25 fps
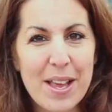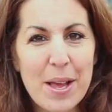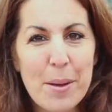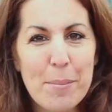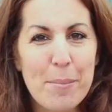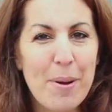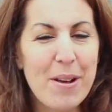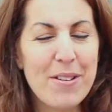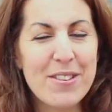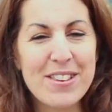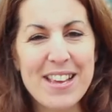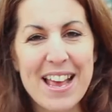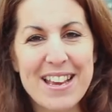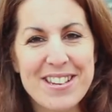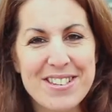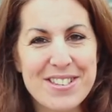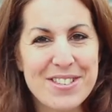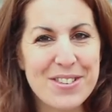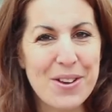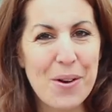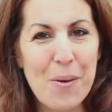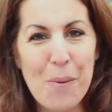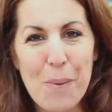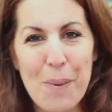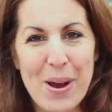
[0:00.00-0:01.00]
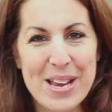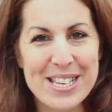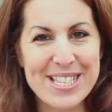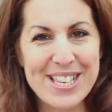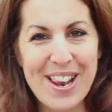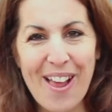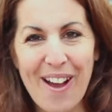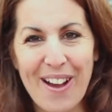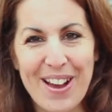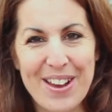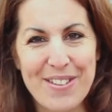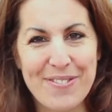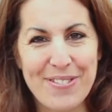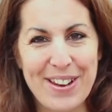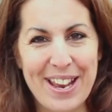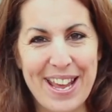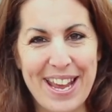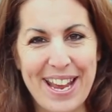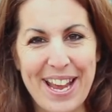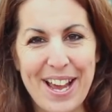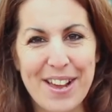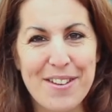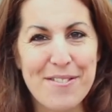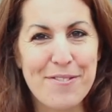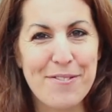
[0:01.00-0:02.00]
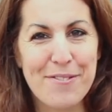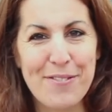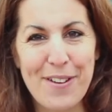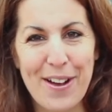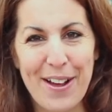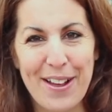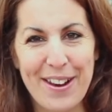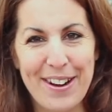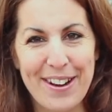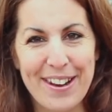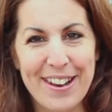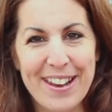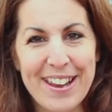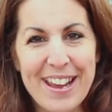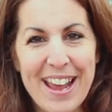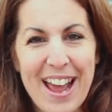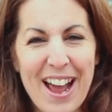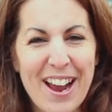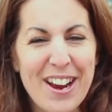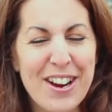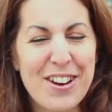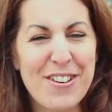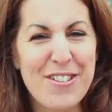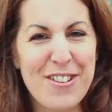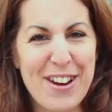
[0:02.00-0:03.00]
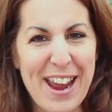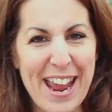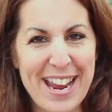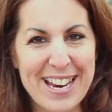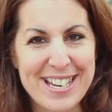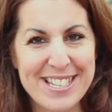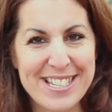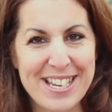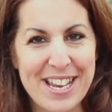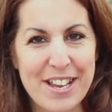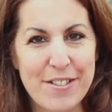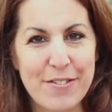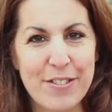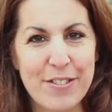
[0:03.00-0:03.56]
My sessions are always lively and fun and creative.